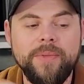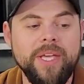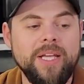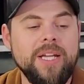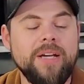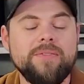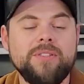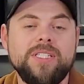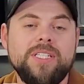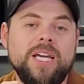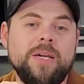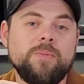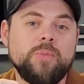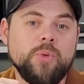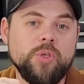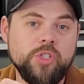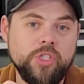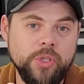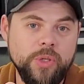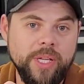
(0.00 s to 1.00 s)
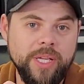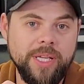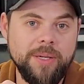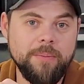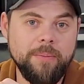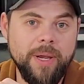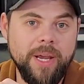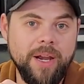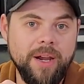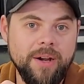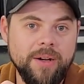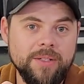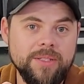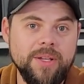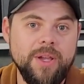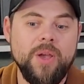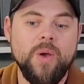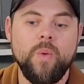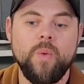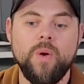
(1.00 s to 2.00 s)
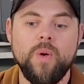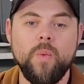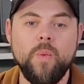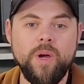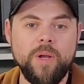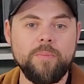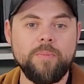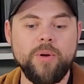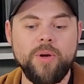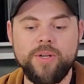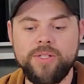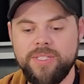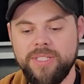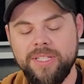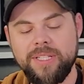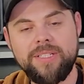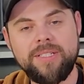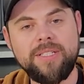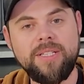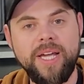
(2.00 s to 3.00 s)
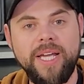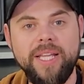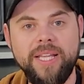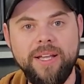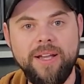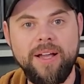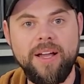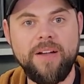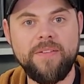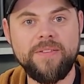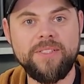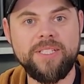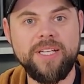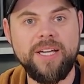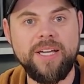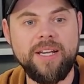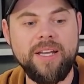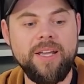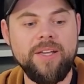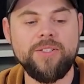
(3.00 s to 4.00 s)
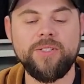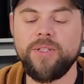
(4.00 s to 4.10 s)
and oftentimes we're shooting in pairs where one person is slightly offset,